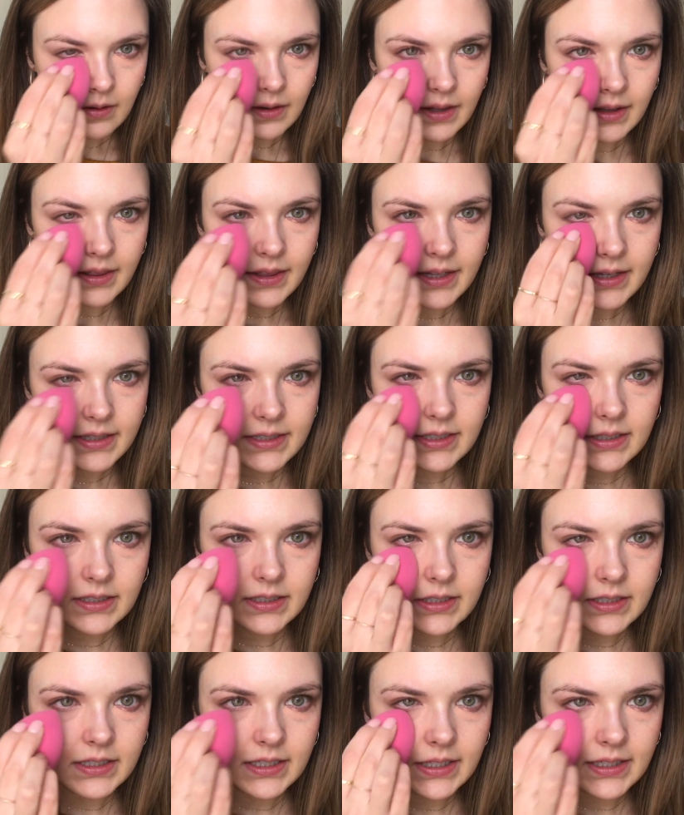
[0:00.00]
Now this
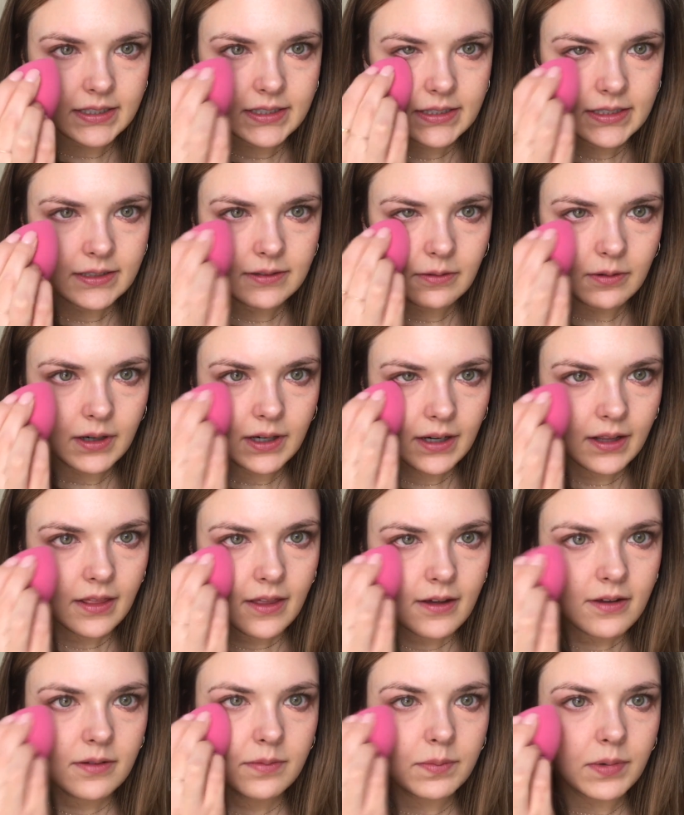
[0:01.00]
is just one of
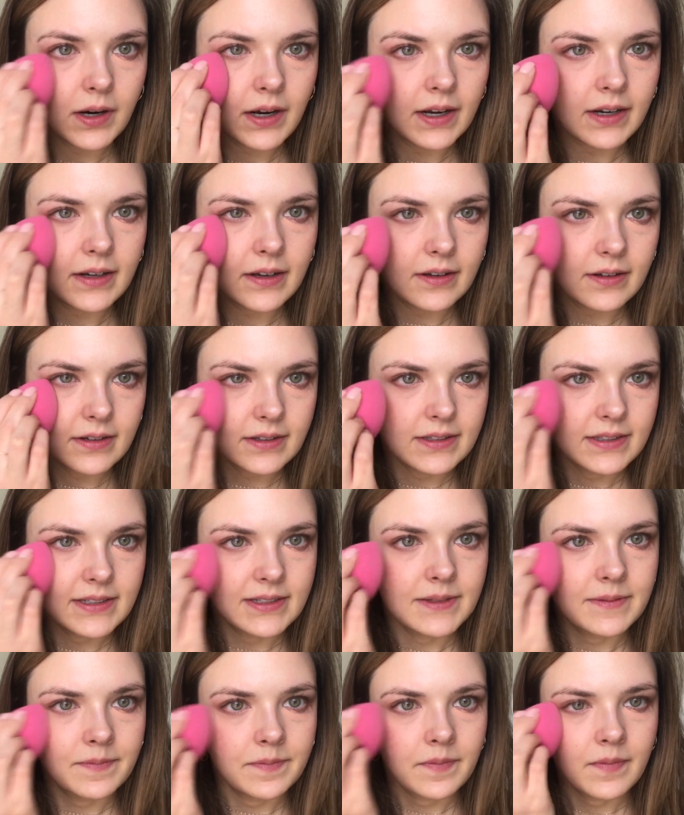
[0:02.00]
those products
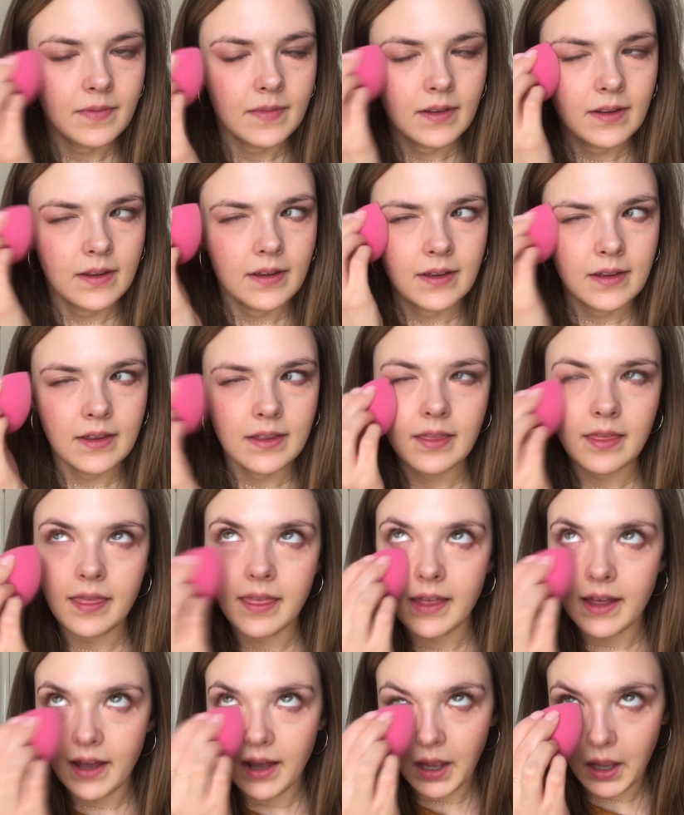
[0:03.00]

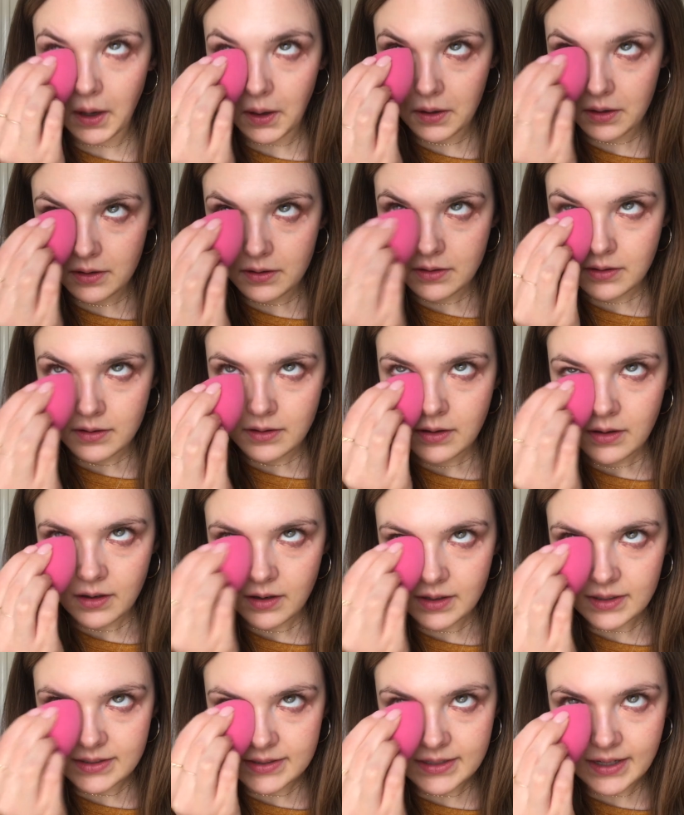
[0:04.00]
that
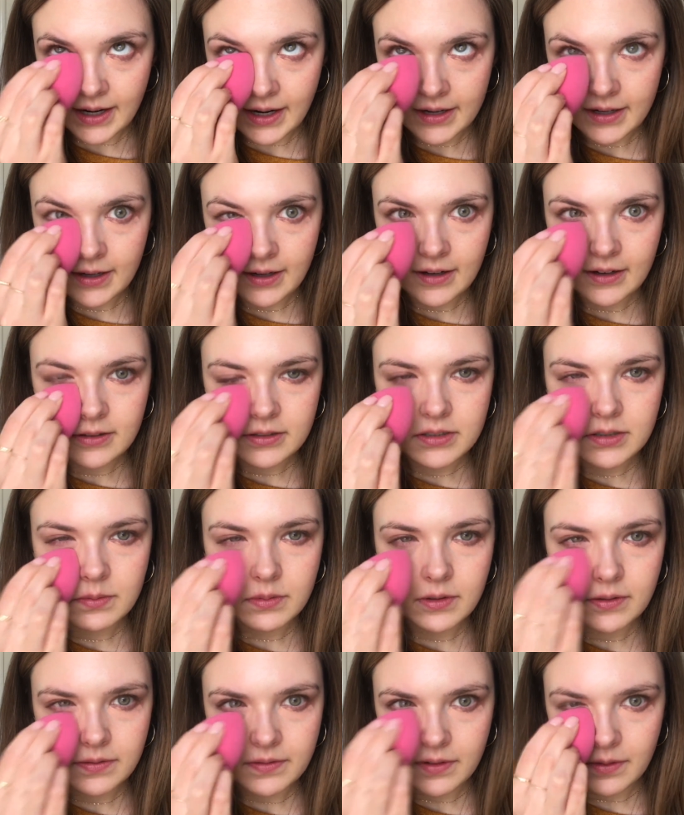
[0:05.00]
is not
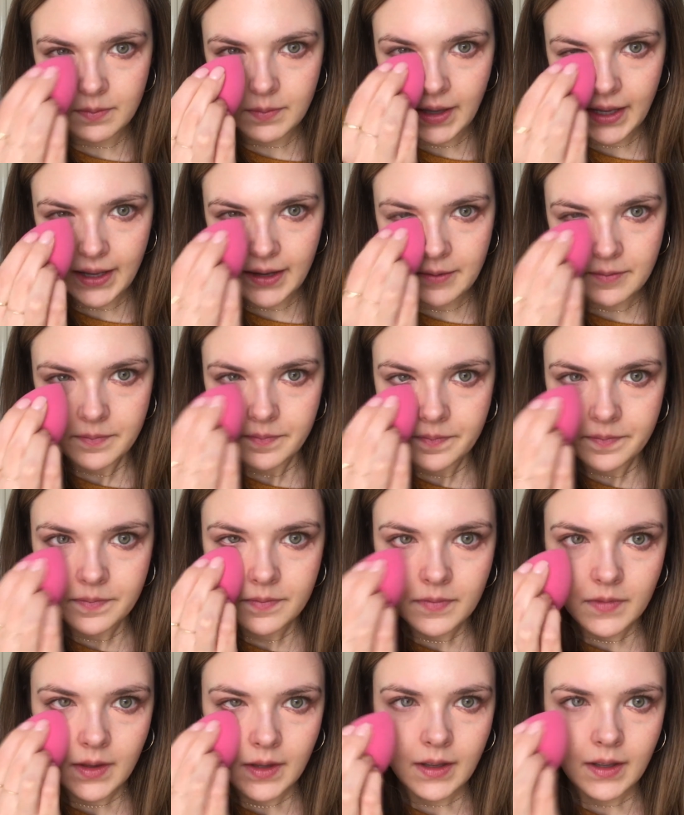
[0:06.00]
negotiable for me.
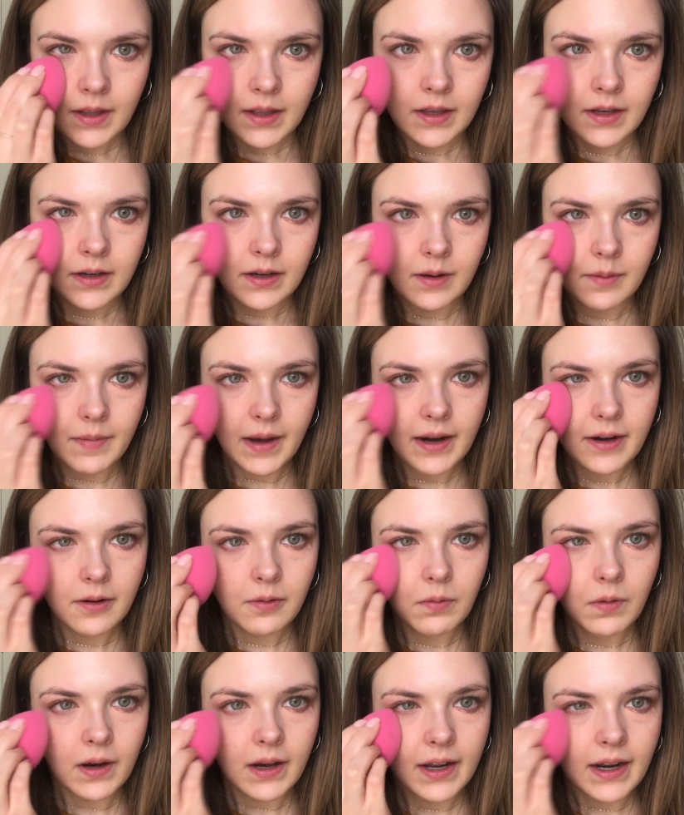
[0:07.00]
No matter
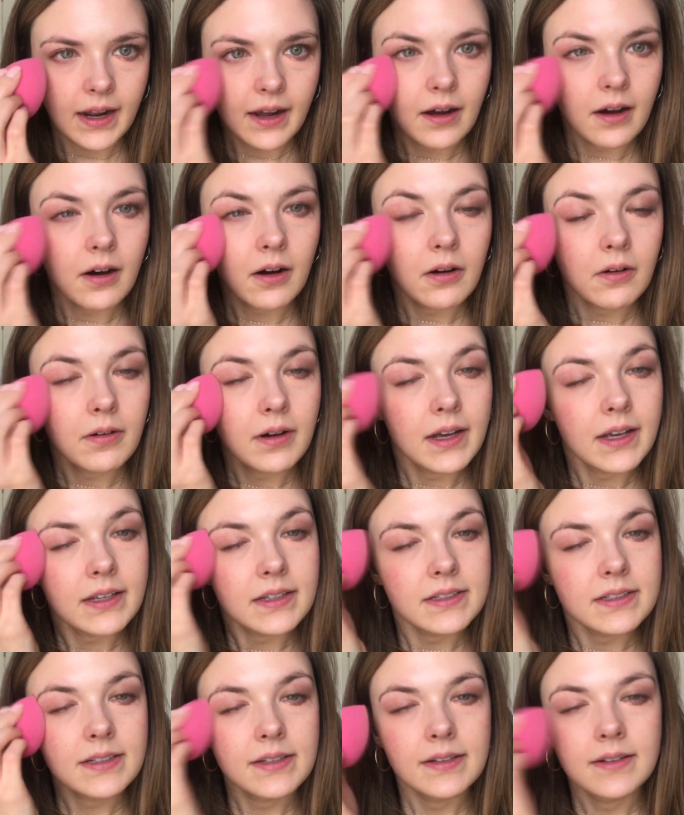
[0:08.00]
what, I
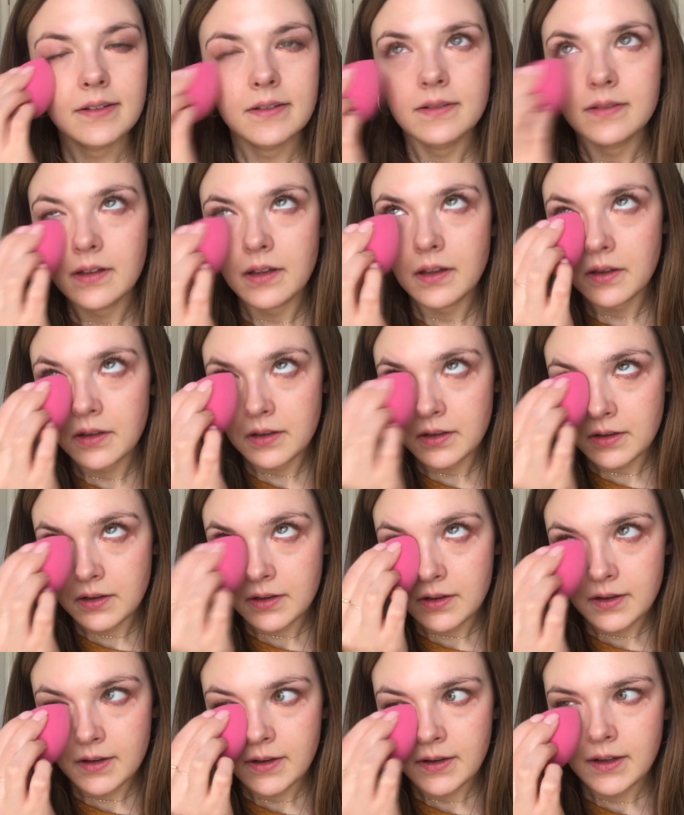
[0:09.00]
always
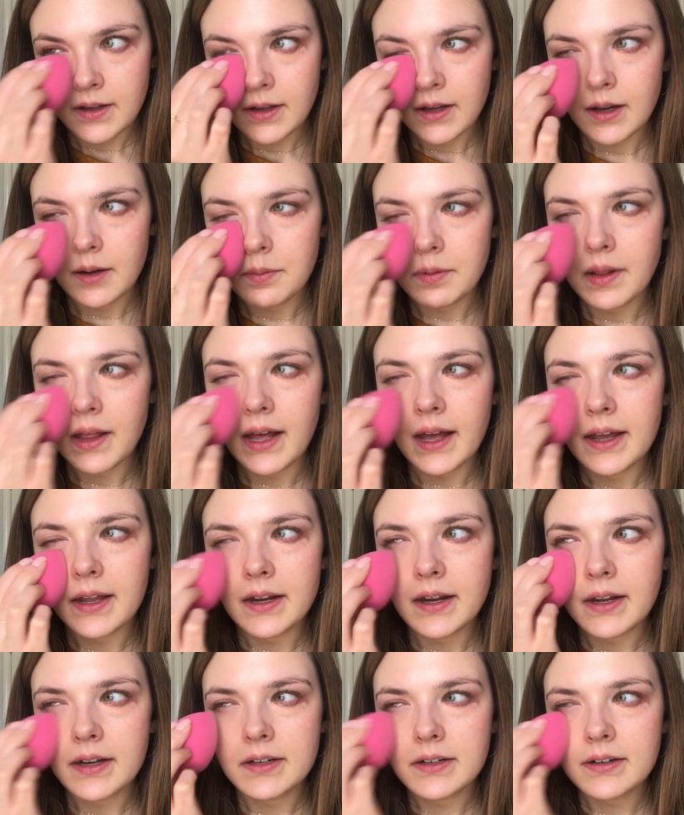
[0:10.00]
apply
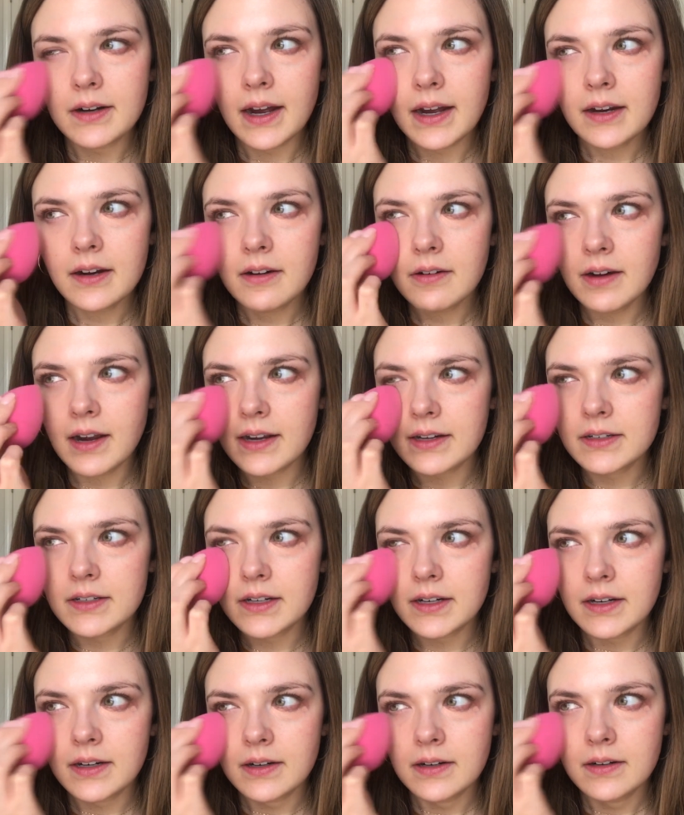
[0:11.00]
an under eye
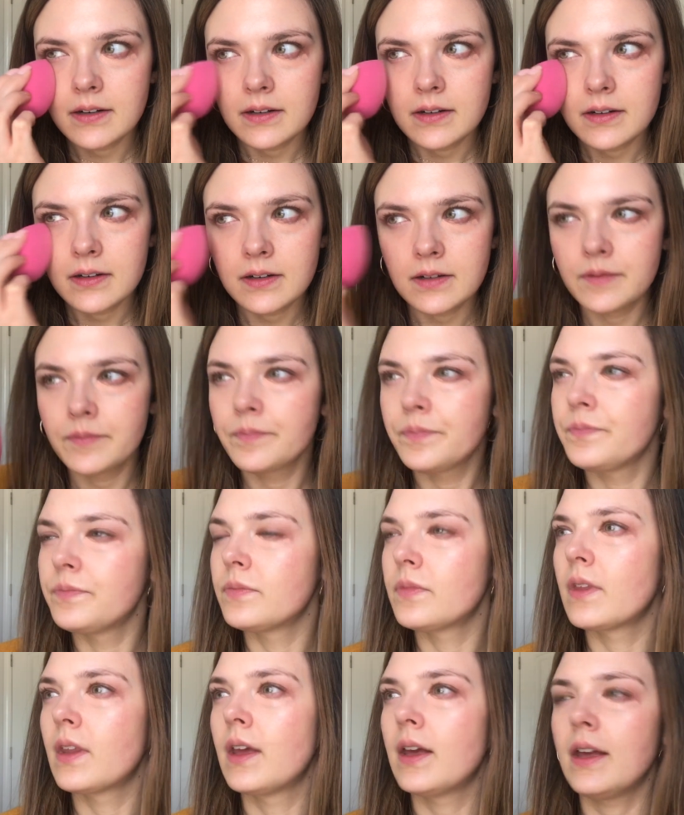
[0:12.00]
corrector.
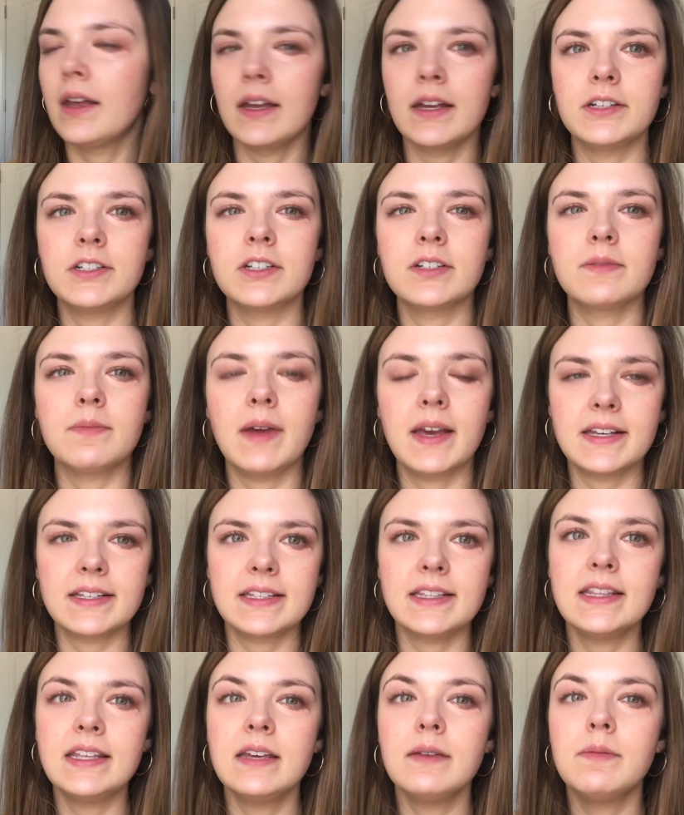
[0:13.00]
It just makes
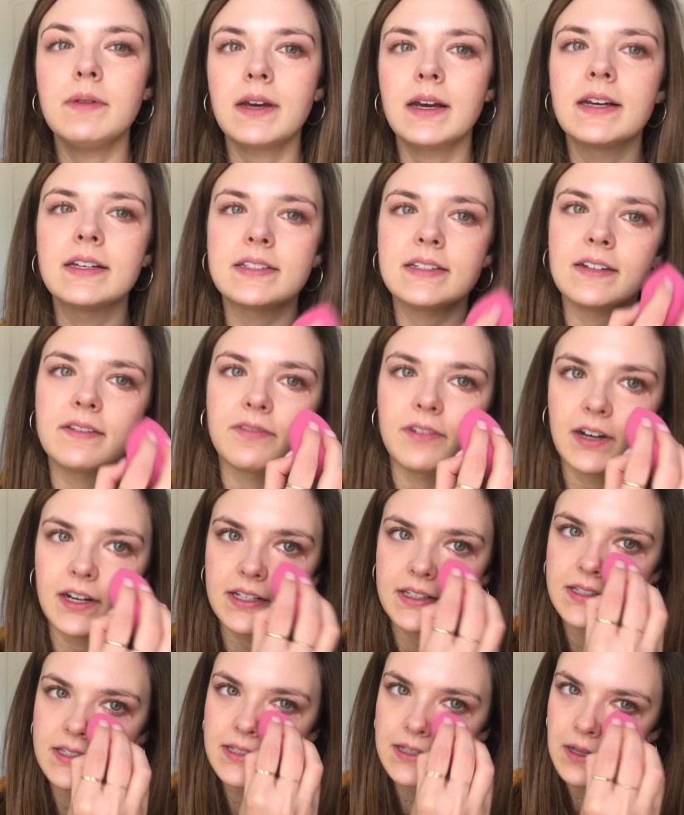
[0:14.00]
the biggest
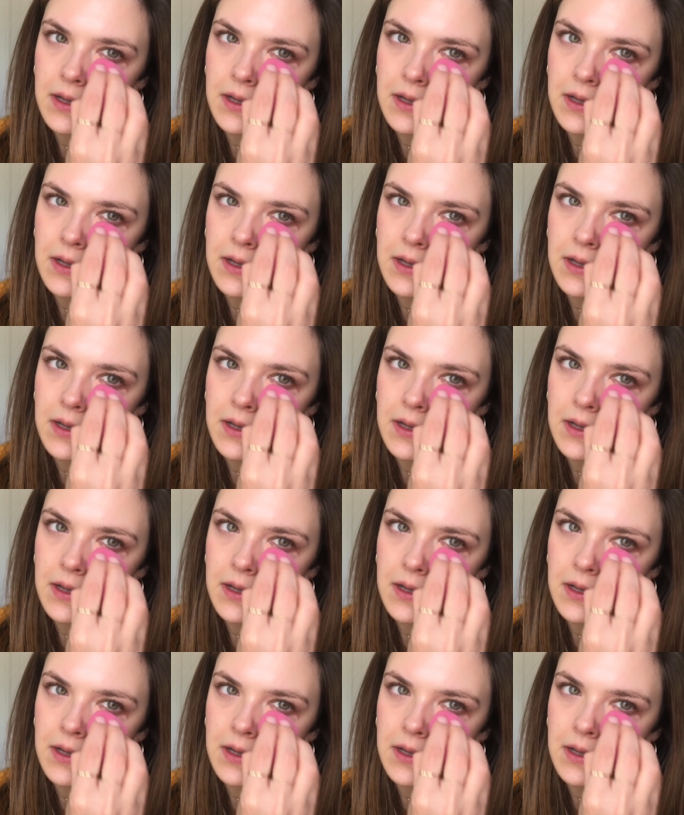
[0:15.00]
difference.